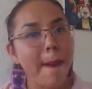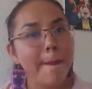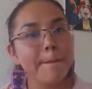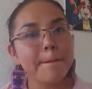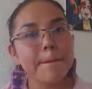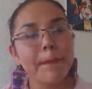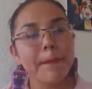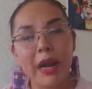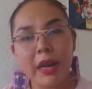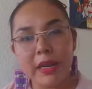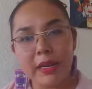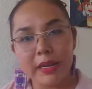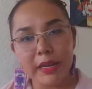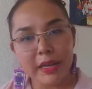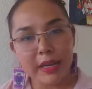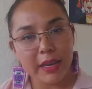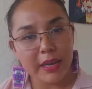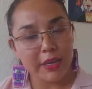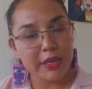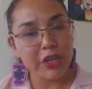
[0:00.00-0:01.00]

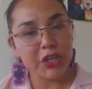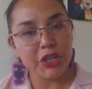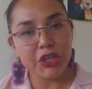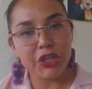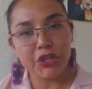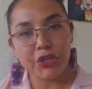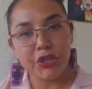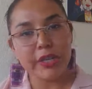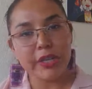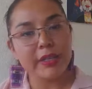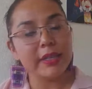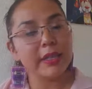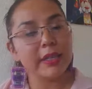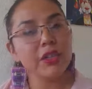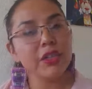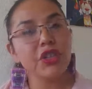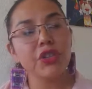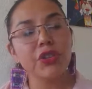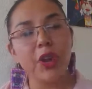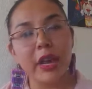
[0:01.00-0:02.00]
mining industries and
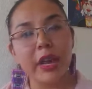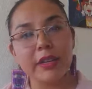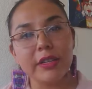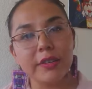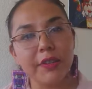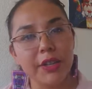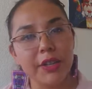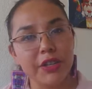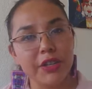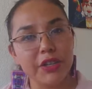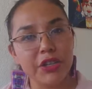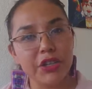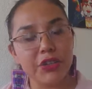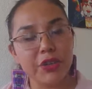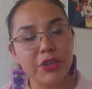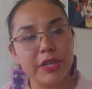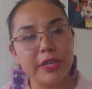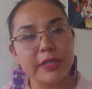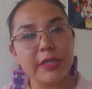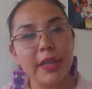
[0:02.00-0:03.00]
extractive
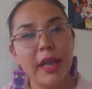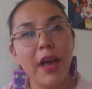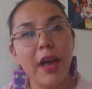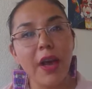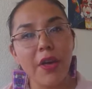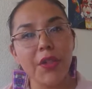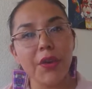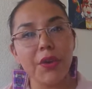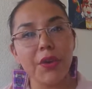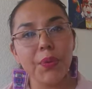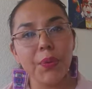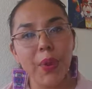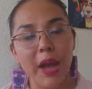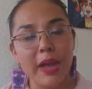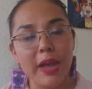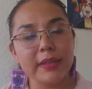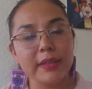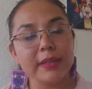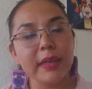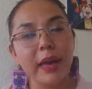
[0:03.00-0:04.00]
industries that
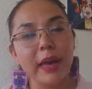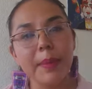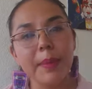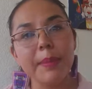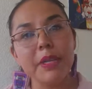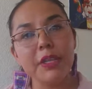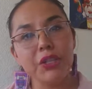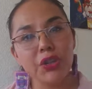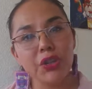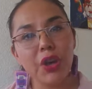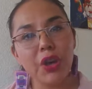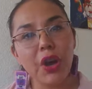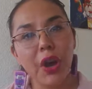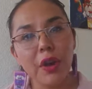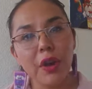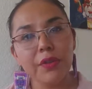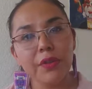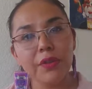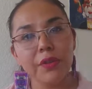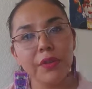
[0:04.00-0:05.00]
otherwise come into
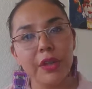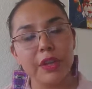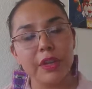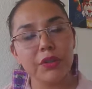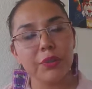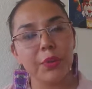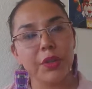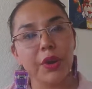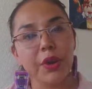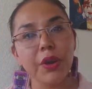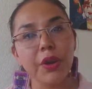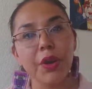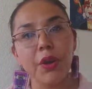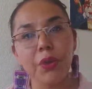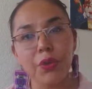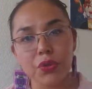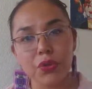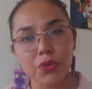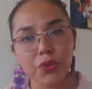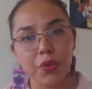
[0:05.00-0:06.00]
conflict with our
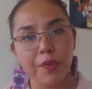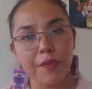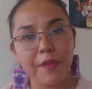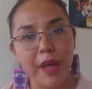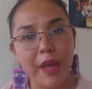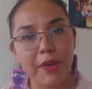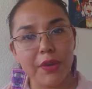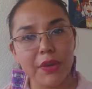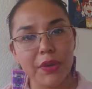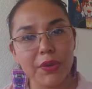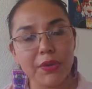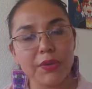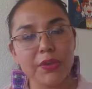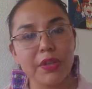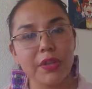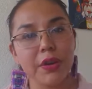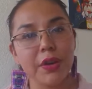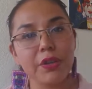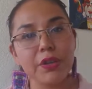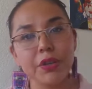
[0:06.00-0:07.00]
cultural values
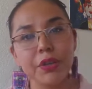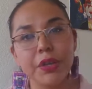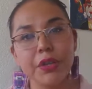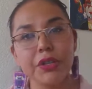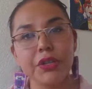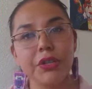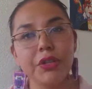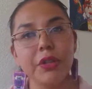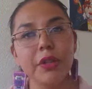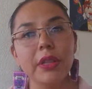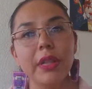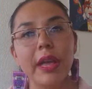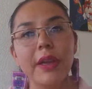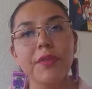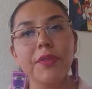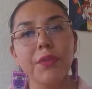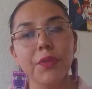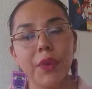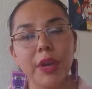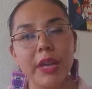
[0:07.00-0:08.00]
and our traditional
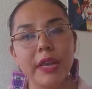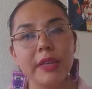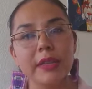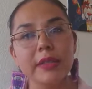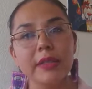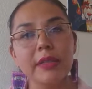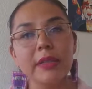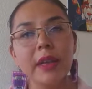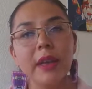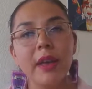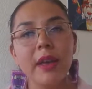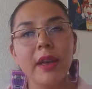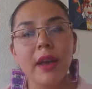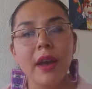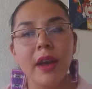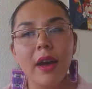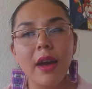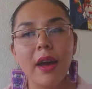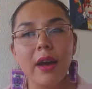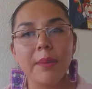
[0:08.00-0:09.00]
life ways
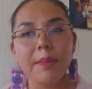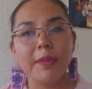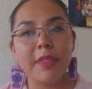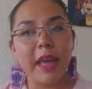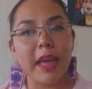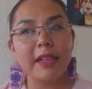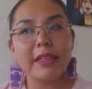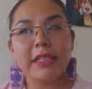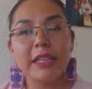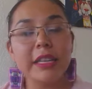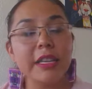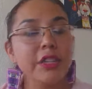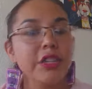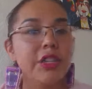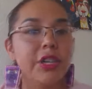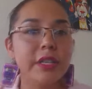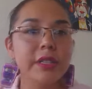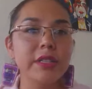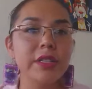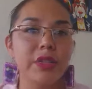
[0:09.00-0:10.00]
that
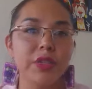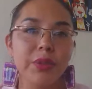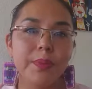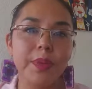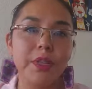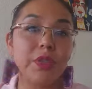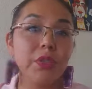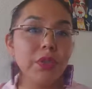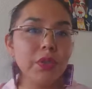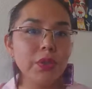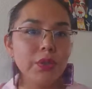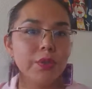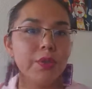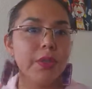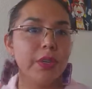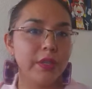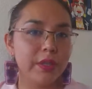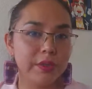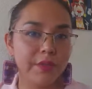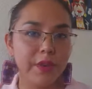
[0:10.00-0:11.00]
teach us to be
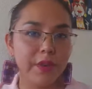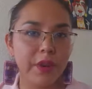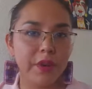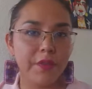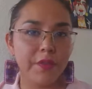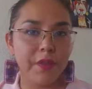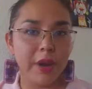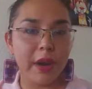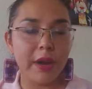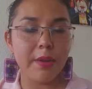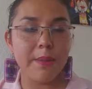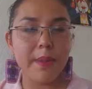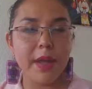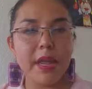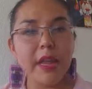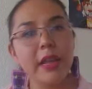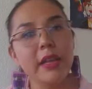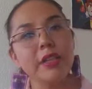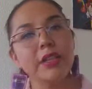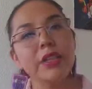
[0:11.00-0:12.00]
stewards of our
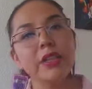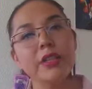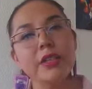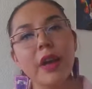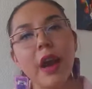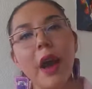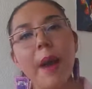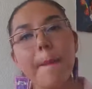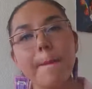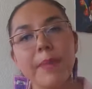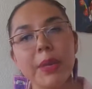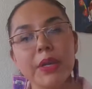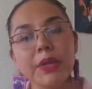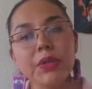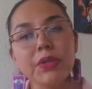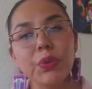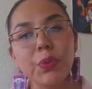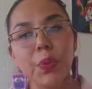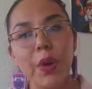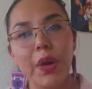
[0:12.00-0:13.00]
environment and to not
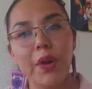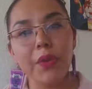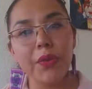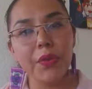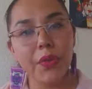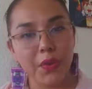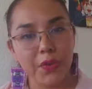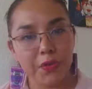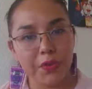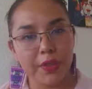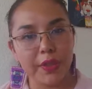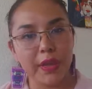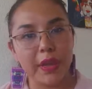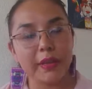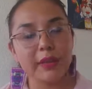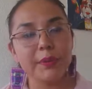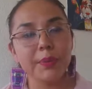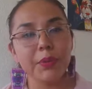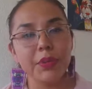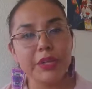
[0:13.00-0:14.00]
build wealth over the
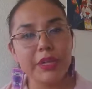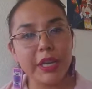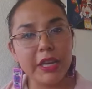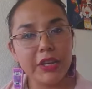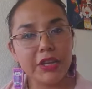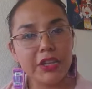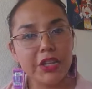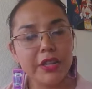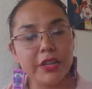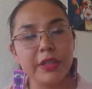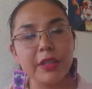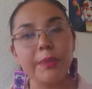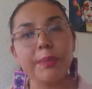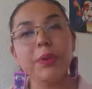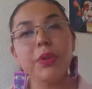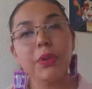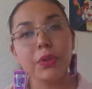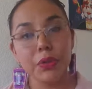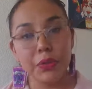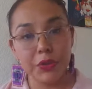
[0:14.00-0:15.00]
exploitation and the
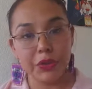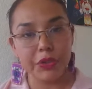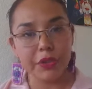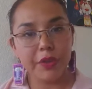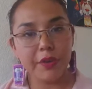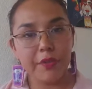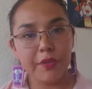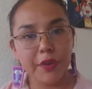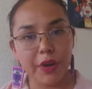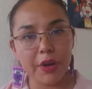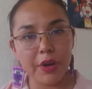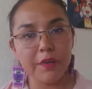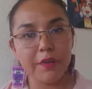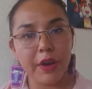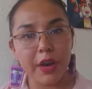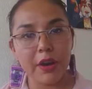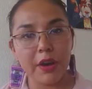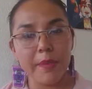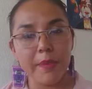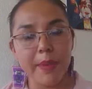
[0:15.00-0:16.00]
pollution of our
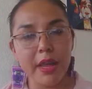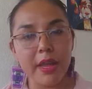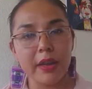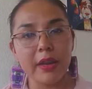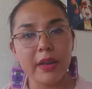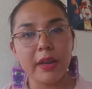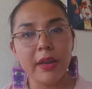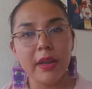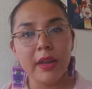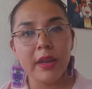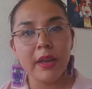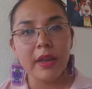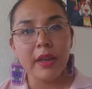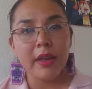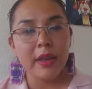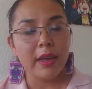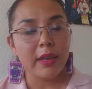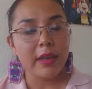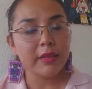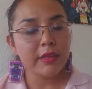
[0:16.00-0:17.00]
environment.
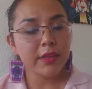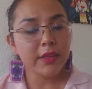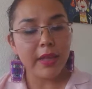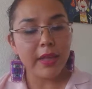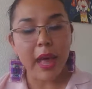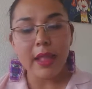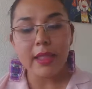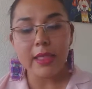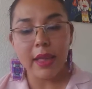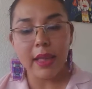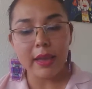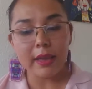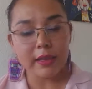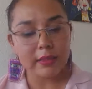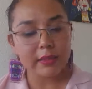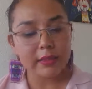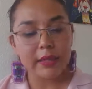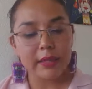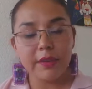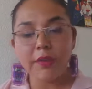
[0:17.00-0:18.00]
And so that
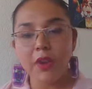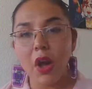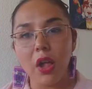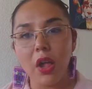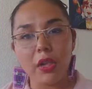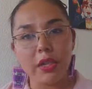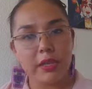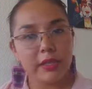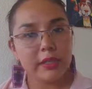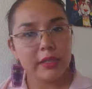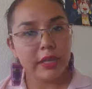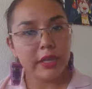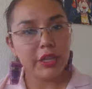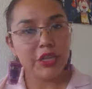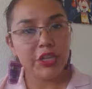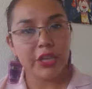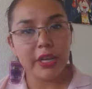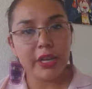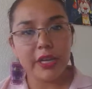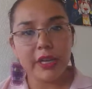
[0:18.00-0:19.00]
legacy of
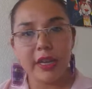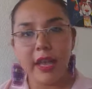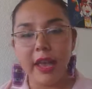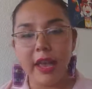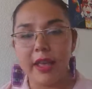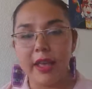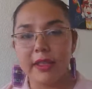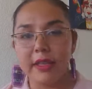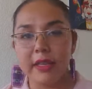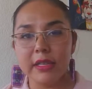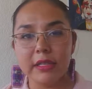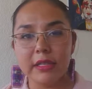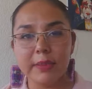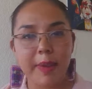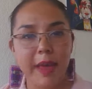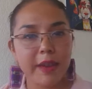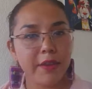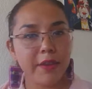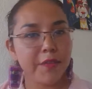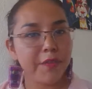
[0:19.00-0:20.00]
colonization and this
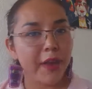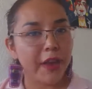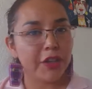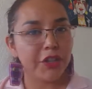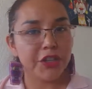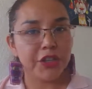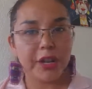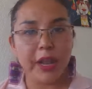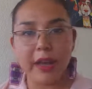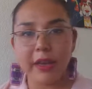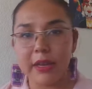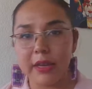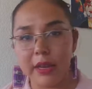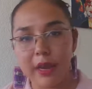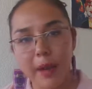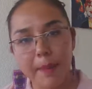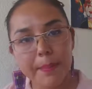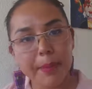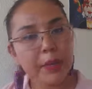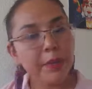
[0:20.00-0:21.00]
manufactured
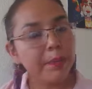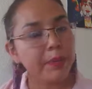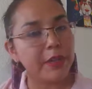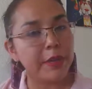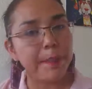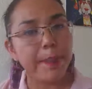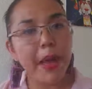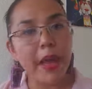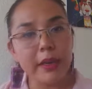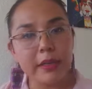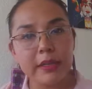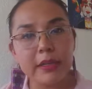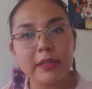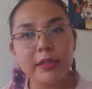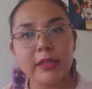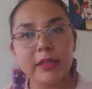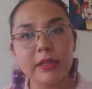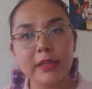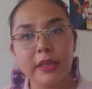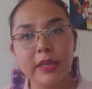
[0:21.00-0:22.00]
economic
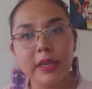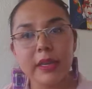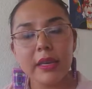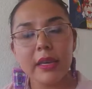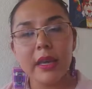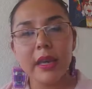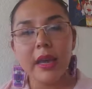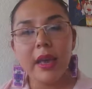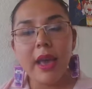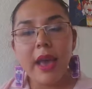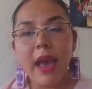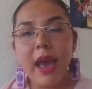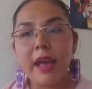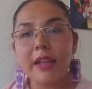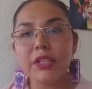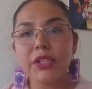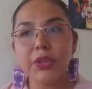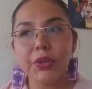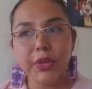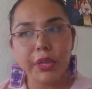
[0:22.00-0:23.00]
dependency
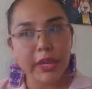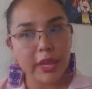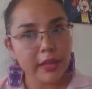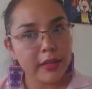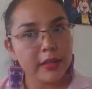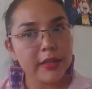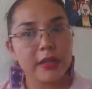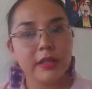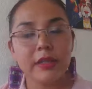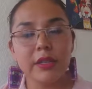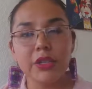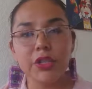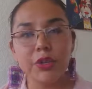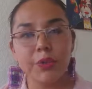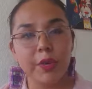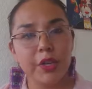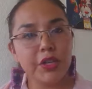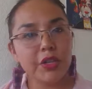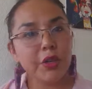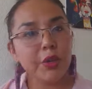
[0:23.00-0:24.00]
has created the
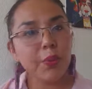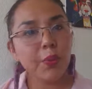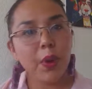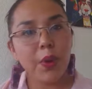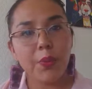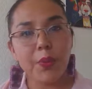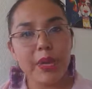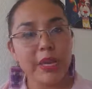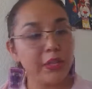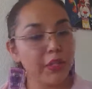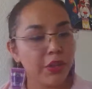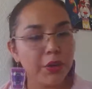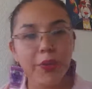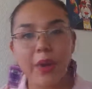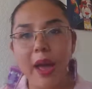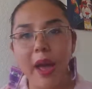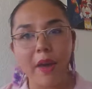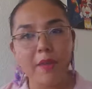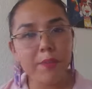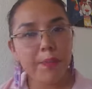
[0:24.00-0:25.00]
situation where we
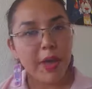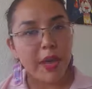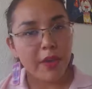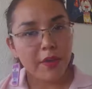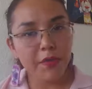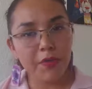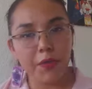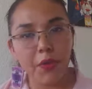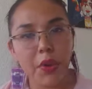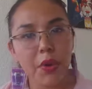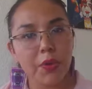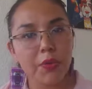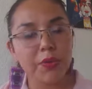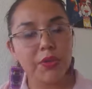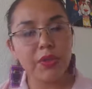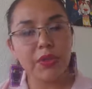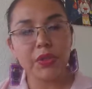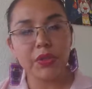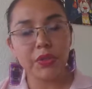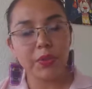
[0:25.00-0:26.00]
don't have paved
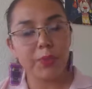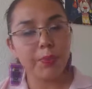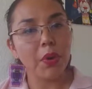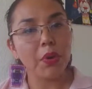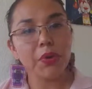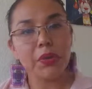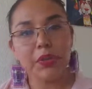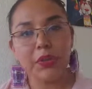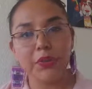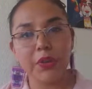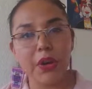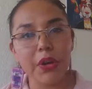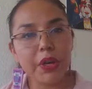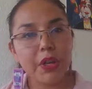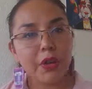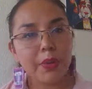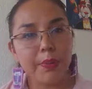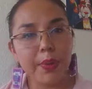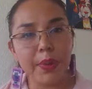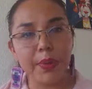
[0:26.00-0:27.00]
roads to most of our
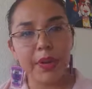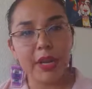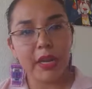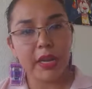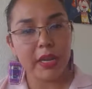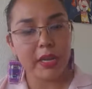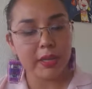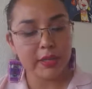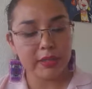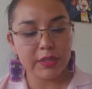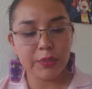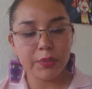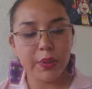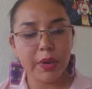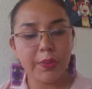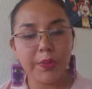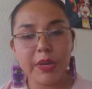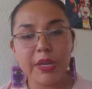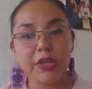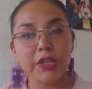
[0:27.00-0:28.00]
communities,
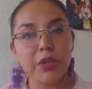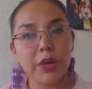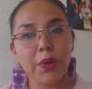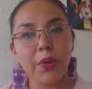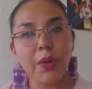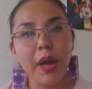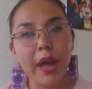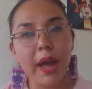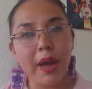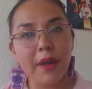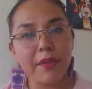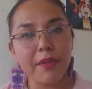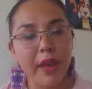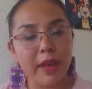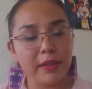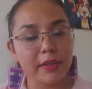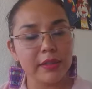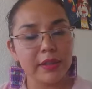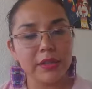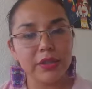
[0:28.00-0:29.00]
where we don't have
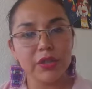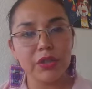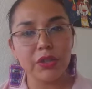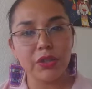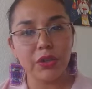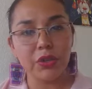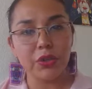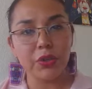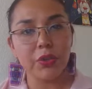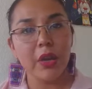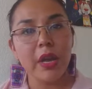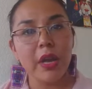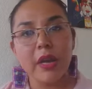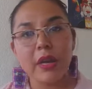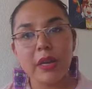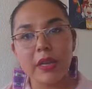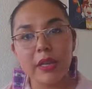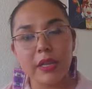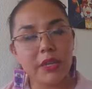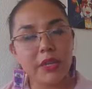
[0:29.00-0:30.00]
access to
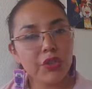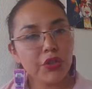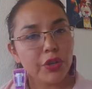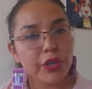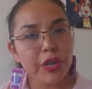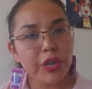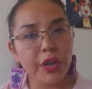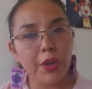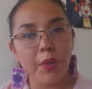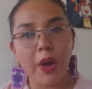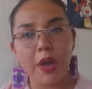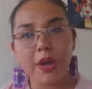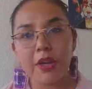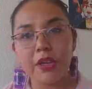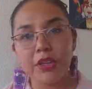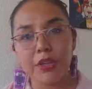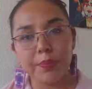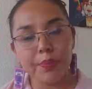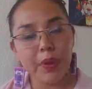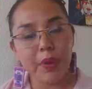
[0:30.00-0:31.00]
clean drinking water,
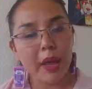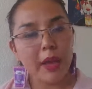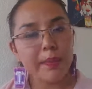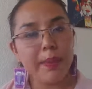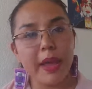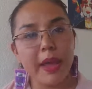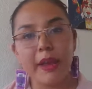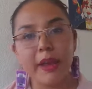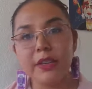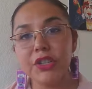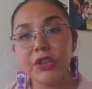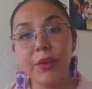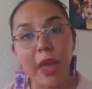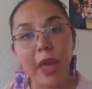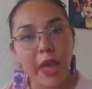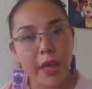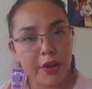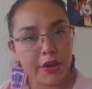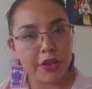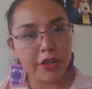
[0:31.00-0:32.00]
to broadband, to
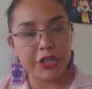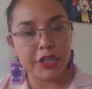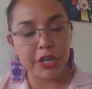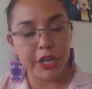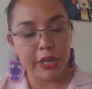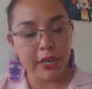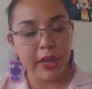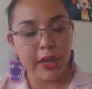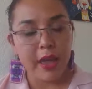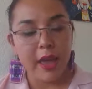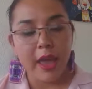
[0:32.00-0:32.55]
energy,